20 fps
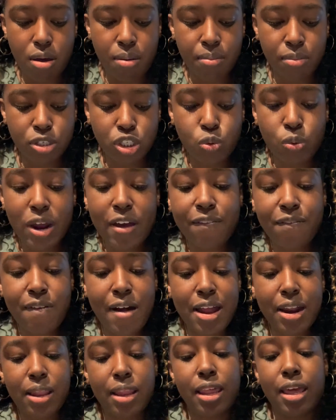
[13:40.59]
so when I
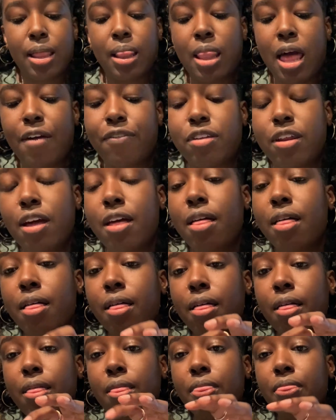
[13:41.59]
finally left
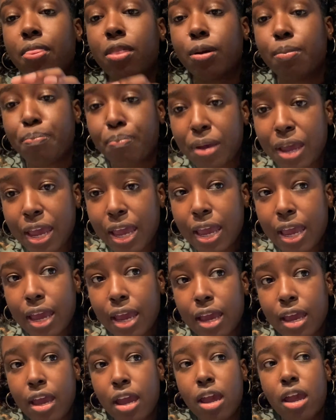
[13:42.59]
the
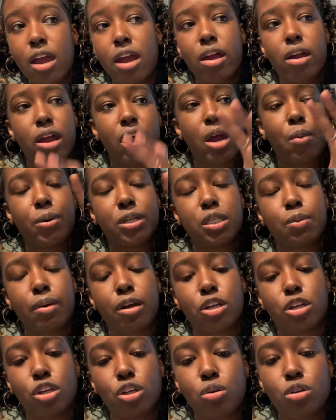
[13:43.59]
bank, I went to my
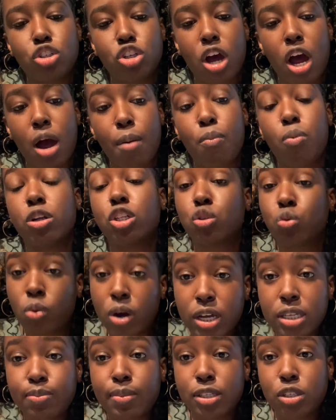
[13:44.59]
new job, which
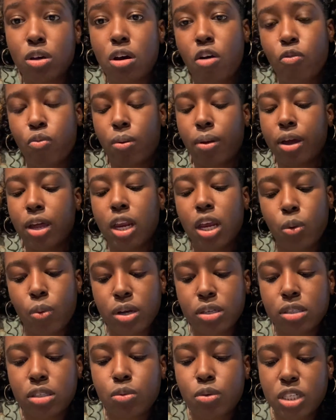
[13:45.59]
was mental health related. It was
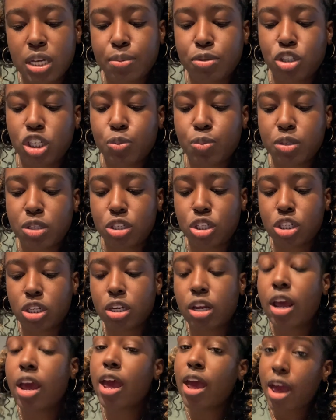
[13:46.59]
the receptionist
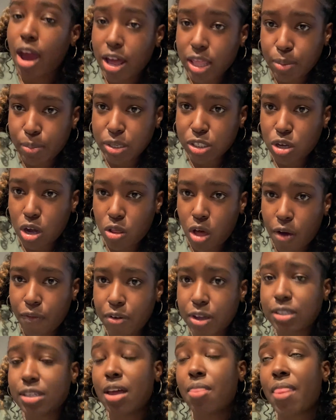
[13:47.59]
position at the mental health
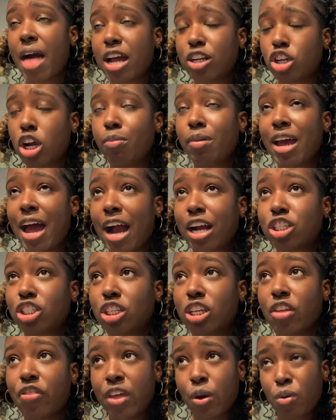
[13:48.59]
office. And that job,
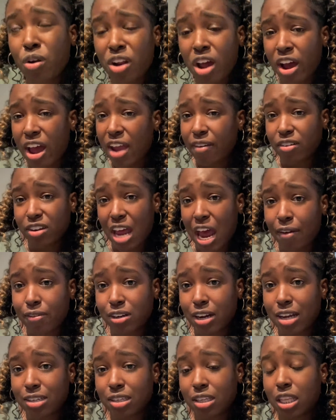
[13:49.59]
they were not even
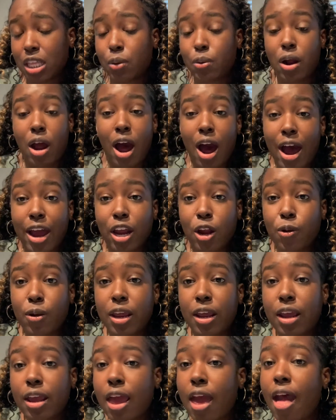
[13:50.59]
advertising that they were
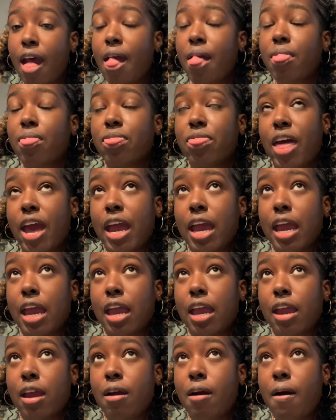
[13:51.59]
hiring.
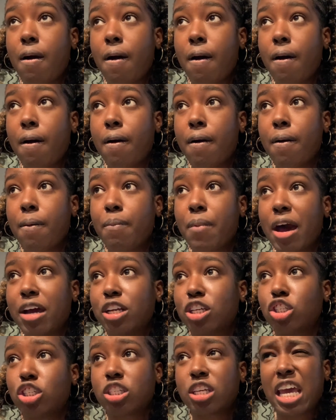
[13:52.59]
I
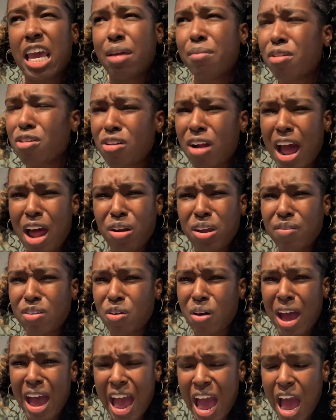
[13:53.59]
just came, I don't even know
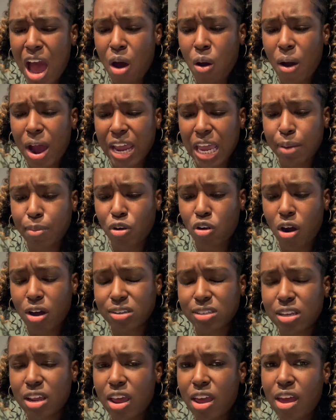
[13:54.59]
how I came
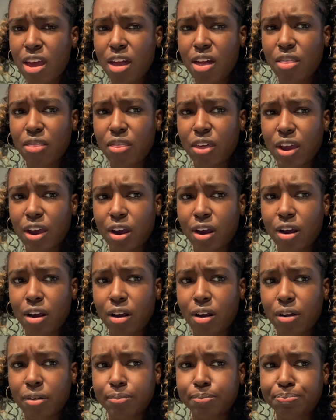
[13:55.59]
across
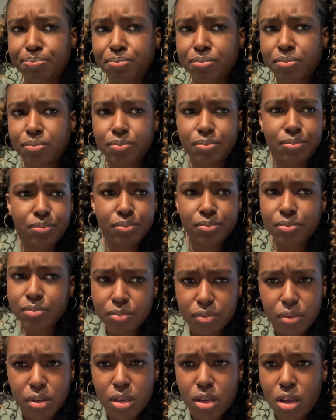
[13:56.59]
their
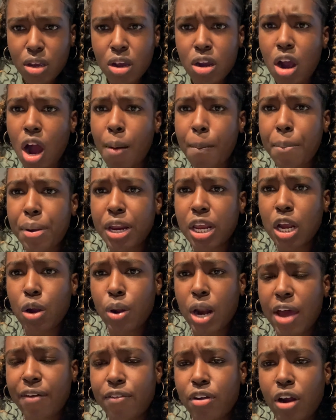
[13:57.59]
company or
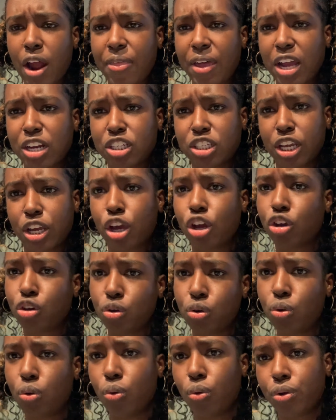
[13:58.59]
whatever. I think I just like
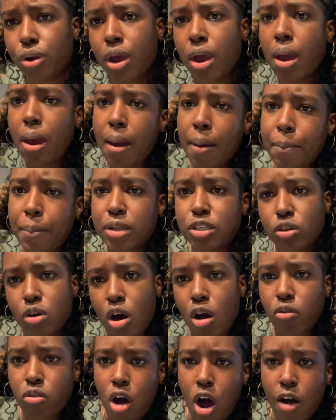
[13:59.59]
Googled mental
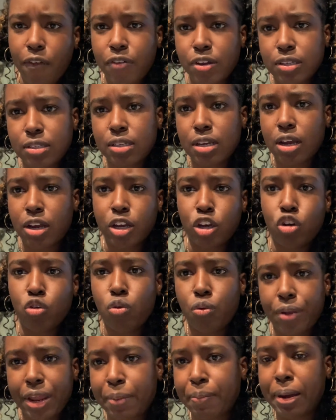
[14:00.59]
health office and
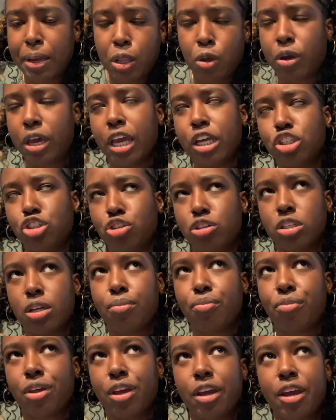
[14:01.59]
Googled like my location or
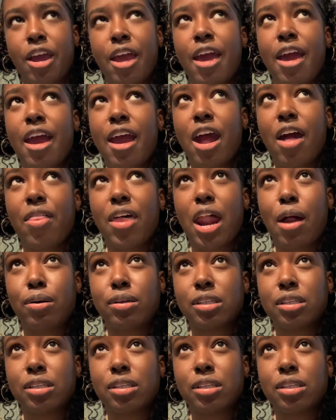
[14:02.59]
something. And then I was